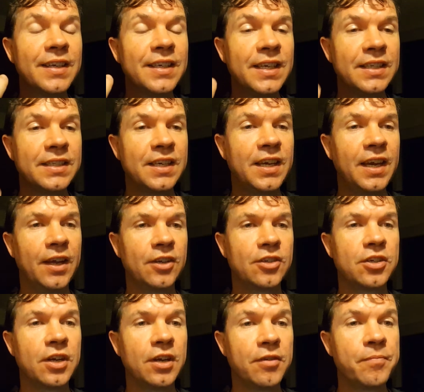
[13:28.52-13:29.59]

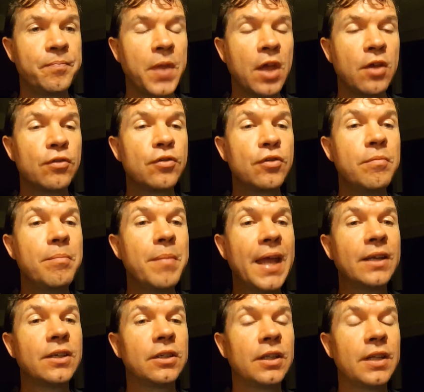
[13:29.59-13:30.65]
distinction, through
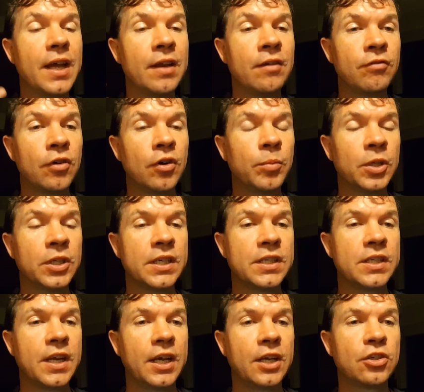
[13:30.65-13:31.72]
mental and verbal
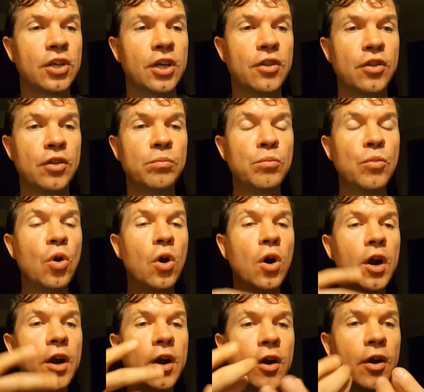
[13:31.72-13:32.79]
distinction. The
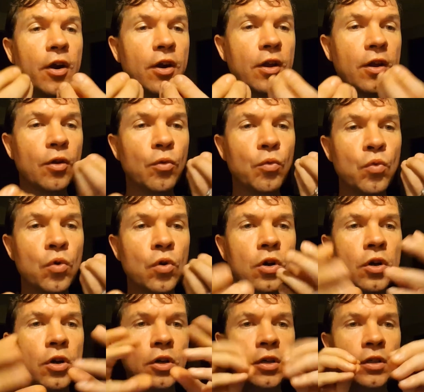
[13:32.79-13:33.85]
more
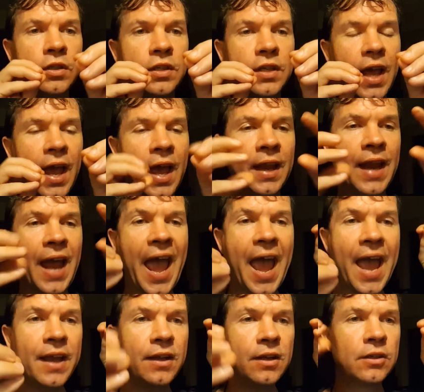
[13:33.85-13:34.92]
words and
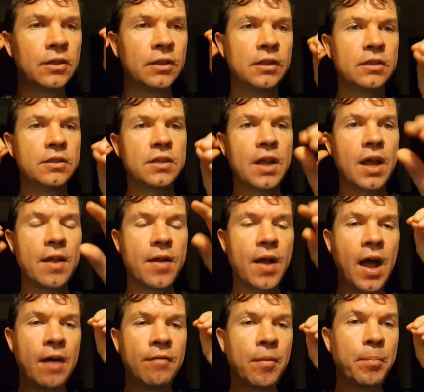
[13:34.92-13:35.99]
angles
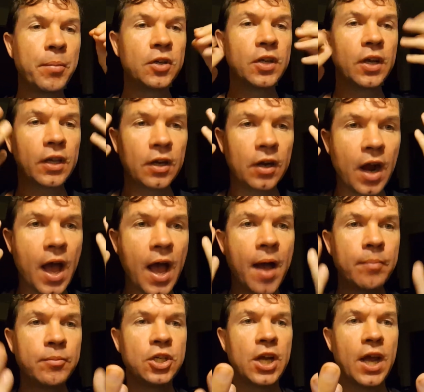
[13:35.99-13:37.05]
of a particular
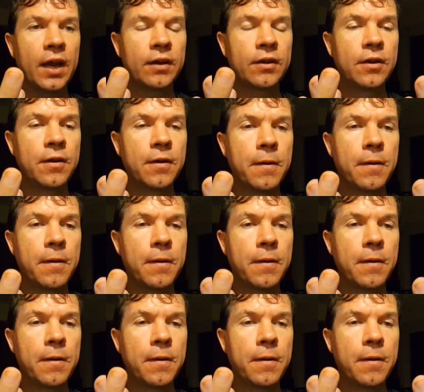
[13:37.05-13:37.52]
object